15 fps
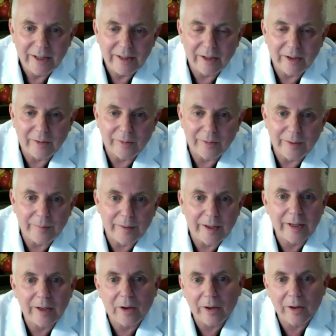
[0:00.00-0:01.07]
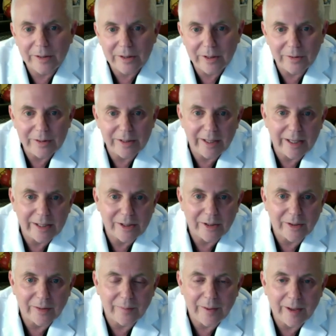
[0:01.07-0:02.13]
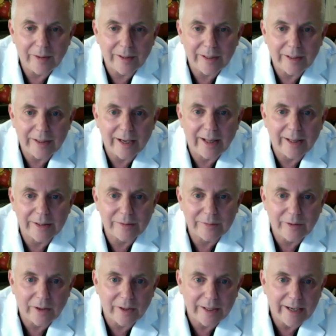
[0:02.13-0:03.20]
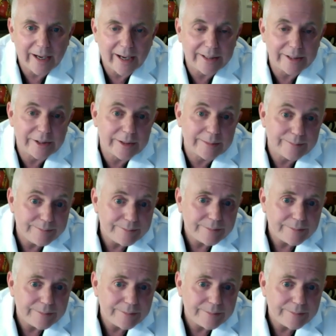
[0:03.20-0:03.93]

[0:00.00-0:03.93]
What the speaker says: you know, the American Heart Association or the American College of Cardiology.